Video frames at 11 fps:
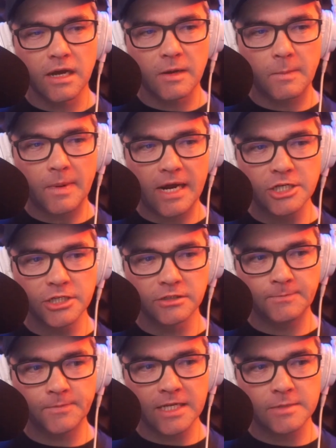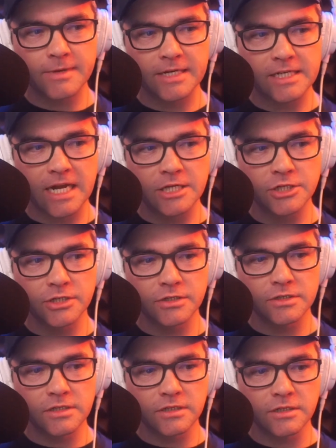patient
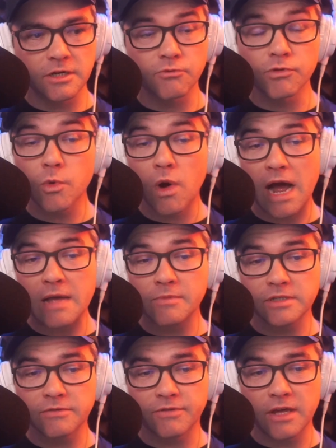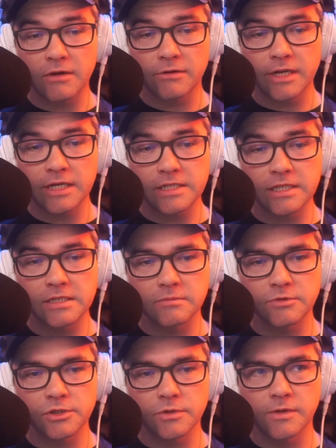expectations and requirements of the healthcare
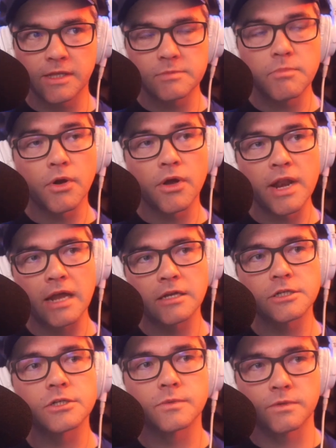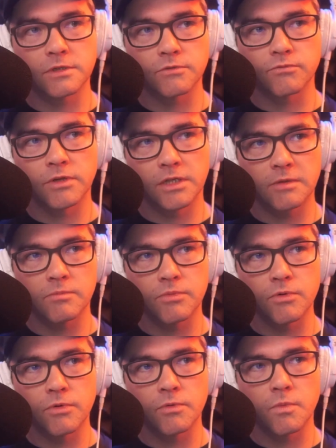system too, and this burnout issue is a really
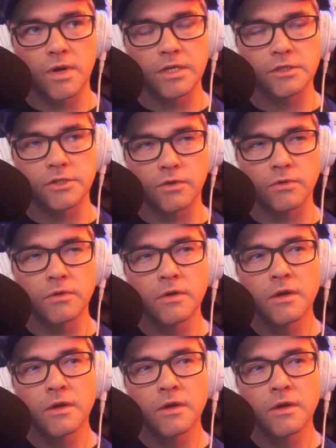important one too.